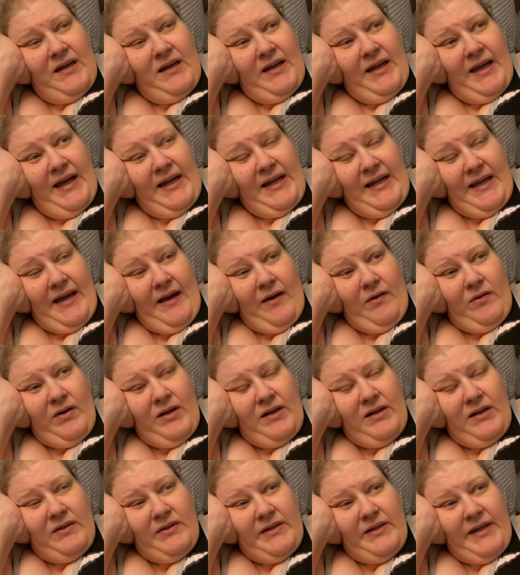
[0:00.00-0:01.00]
Anyhow,
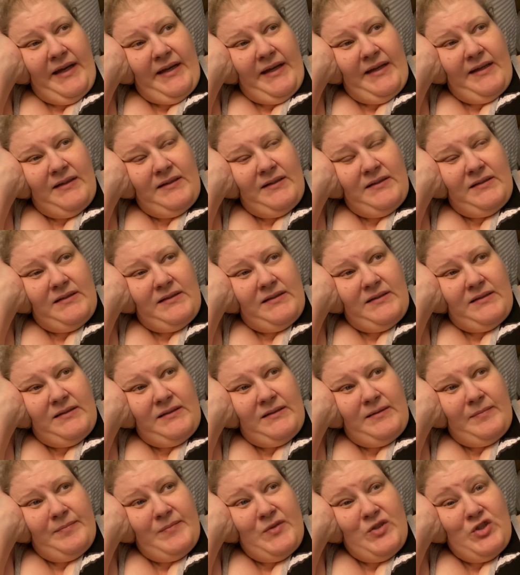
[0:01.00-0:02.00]
okay.
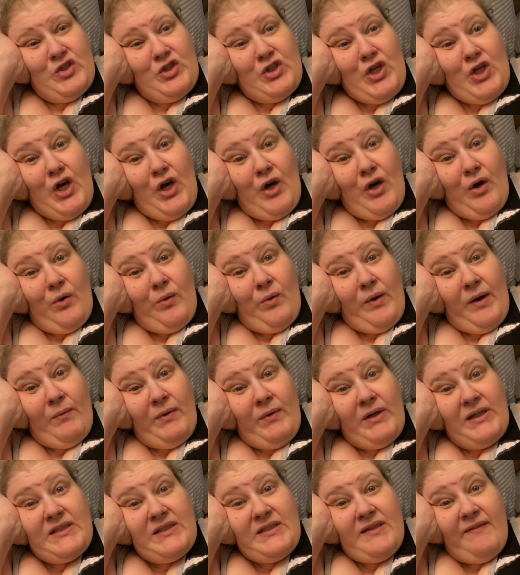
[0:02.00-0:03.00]
Um, so I
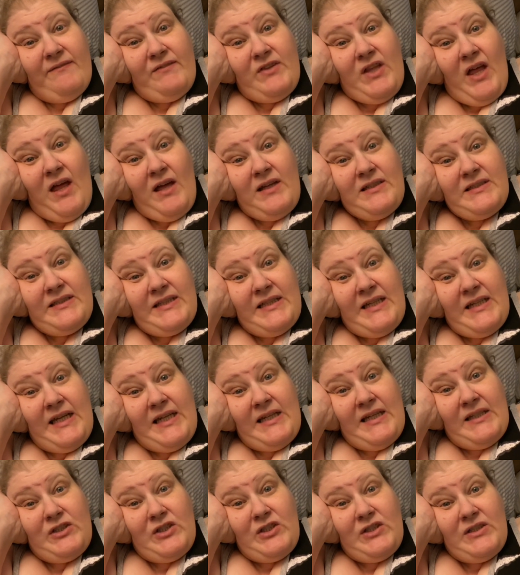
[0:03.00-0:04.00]
wanted to vlog
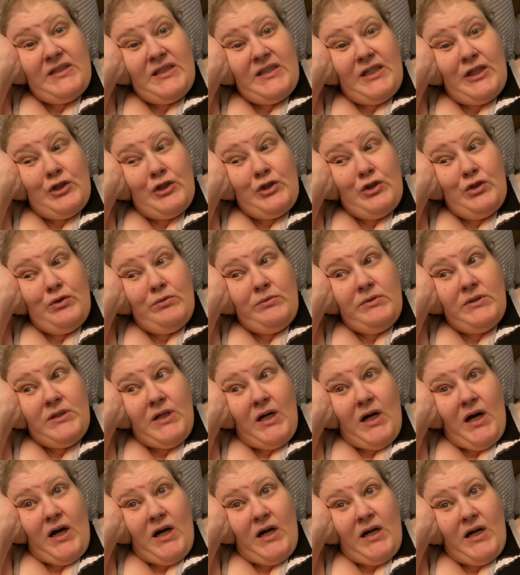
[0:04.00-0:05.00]
today to tell you
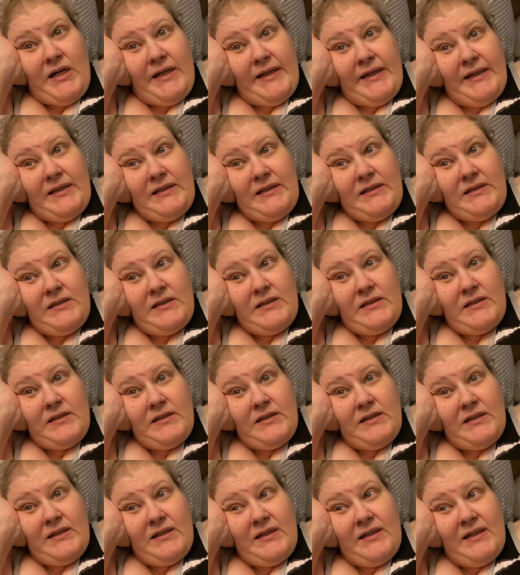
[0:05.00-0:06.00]
guys
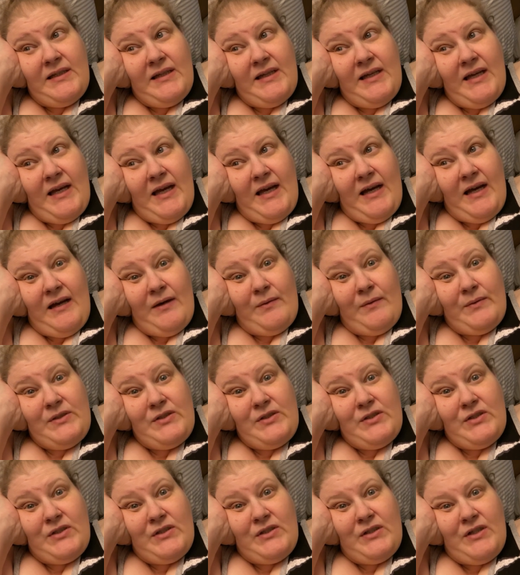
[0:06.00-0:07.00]
how
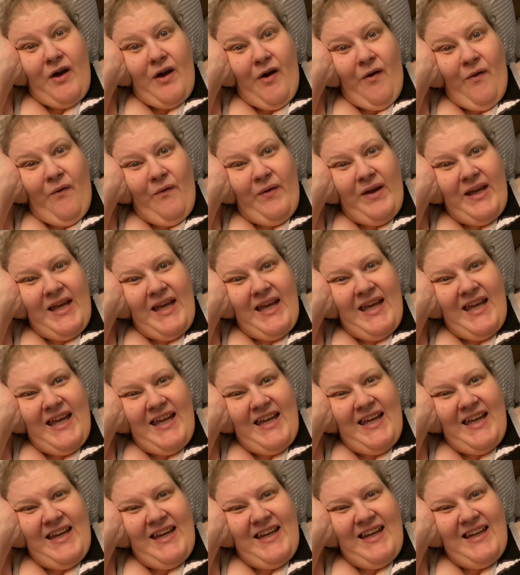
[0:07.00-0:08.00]
it's
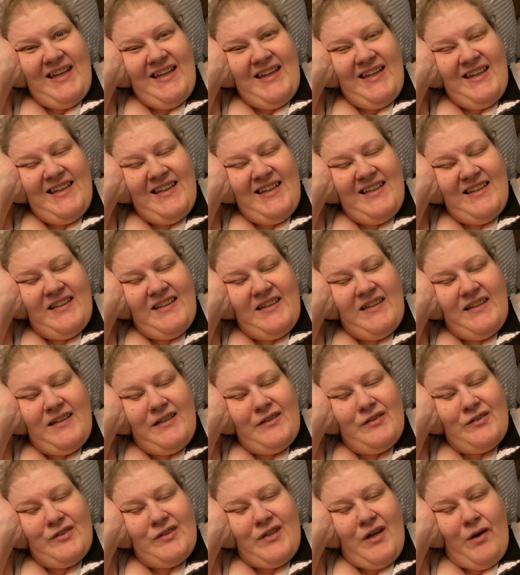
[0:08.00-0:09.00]
going.
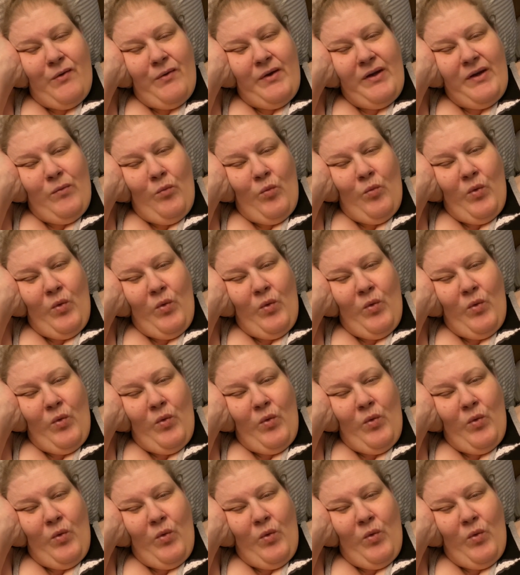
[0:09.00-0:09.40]
It's going